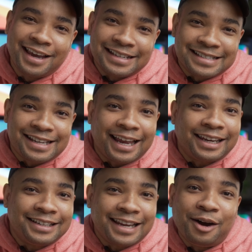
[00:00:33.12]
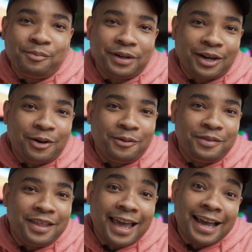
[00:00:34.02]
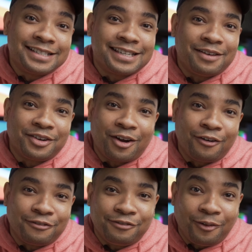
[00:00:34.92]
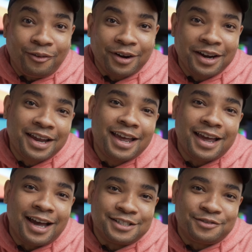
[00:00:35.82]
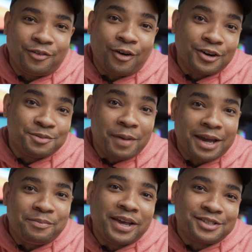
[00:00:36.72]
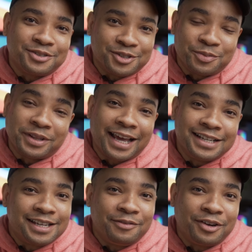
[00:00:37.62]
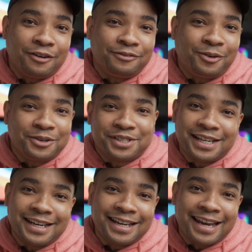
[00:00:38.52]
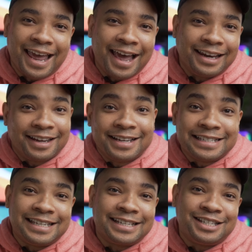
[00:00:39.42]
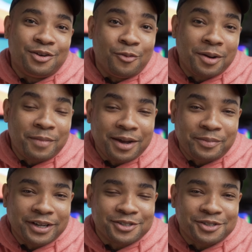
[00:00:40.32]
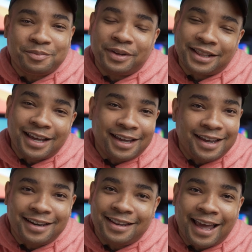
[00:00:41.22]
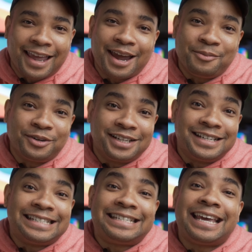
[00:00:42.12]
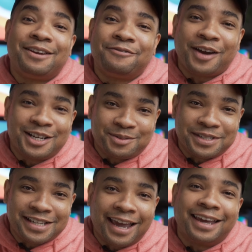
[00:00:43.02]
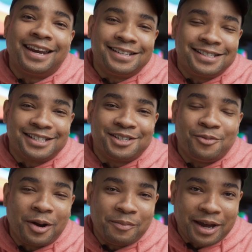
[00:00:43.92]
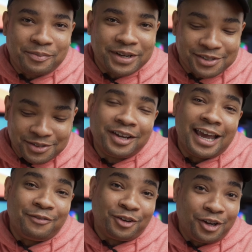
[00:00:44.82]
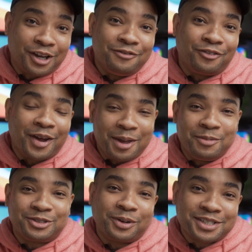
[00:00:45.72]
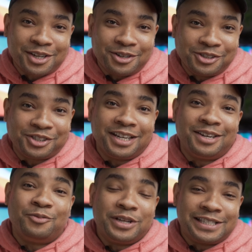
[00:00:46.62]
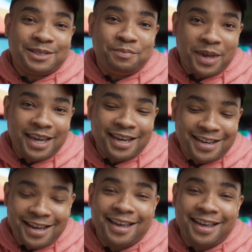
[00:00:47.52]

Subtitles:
and slightly down below the A7R4 as far as megapixels, with the A7R4 sitting at 61 megapixels. But think again, that camera does 10 frames per second at 61 megapixels. If you're looking for image resolution with speed,